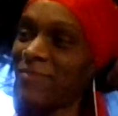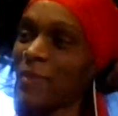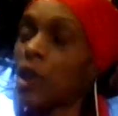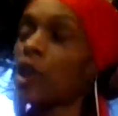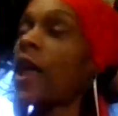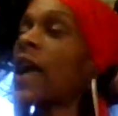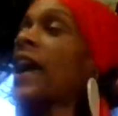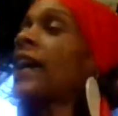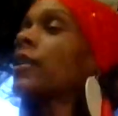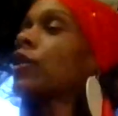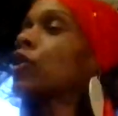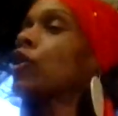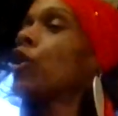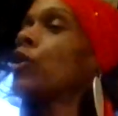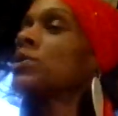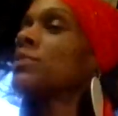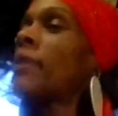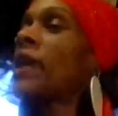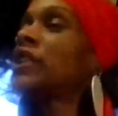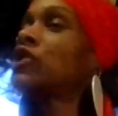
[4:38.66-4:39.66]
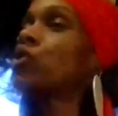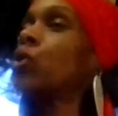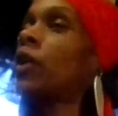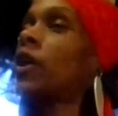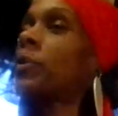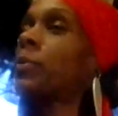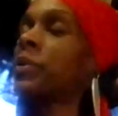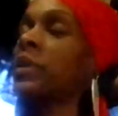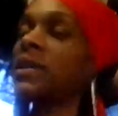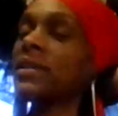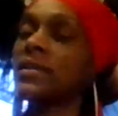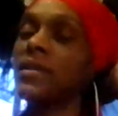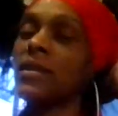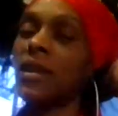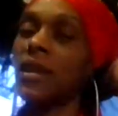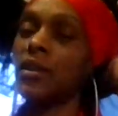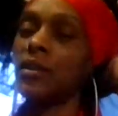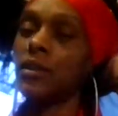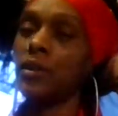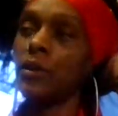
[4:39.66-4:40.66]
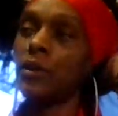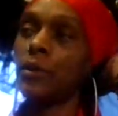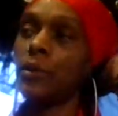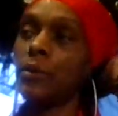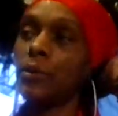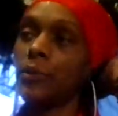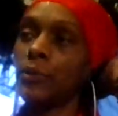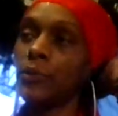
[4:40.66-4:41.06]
Hey, close my door, please and thank you.